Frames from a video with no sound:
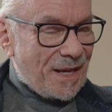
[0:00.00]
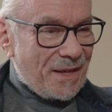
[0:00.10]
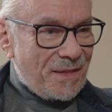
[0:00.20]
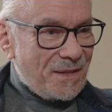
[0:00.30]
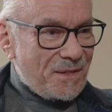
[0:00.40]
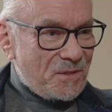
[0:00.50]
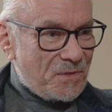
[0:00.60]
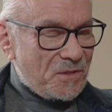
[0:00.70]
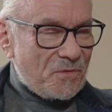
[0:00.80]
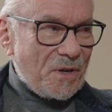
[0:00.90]
I think this
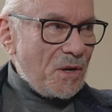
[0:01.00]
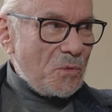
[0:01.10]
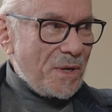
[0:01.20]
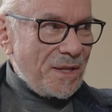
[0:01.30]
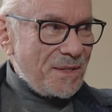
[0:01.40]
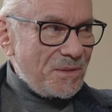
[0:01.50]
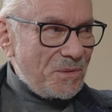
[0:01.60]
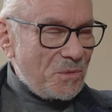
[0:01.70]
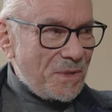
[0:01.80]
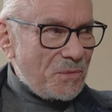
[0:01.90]
fits very well
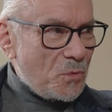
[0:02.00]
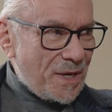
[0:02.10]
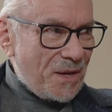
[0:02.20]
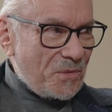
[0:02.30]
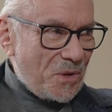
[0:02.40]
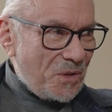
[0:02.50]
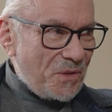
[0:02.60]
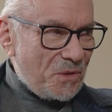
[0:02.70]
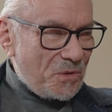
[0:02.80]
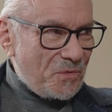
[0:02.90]
into what I've called
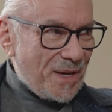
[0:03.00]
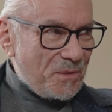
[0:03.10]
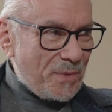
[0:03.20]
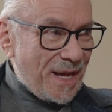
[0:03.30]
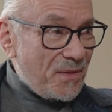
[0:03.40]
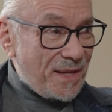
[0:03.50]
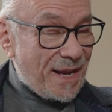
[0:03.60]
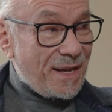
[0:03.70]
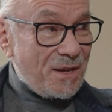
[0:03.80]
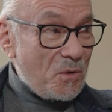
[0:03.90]
the unified path, and
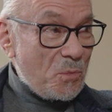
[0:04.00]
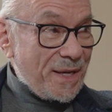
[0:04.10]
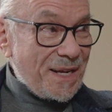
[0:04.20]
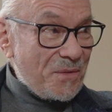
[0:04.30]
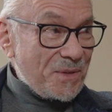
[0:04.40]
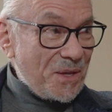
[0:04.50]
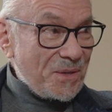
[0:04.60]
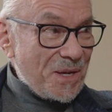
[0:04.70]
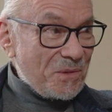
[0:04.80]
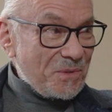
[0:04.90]
I hope we can have
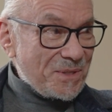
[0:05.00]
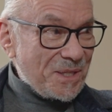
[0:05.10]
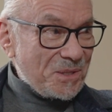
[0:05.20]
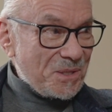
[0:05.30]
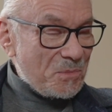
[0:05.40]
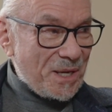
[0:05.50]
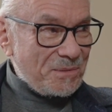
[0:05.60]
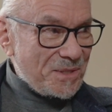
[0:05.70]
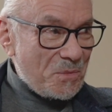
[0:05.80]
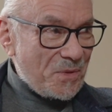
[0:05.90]
another conversation
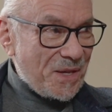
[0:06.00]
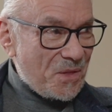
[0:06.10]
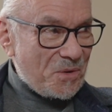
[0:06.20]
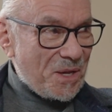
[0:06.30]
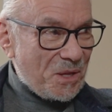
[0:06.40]
about some of the other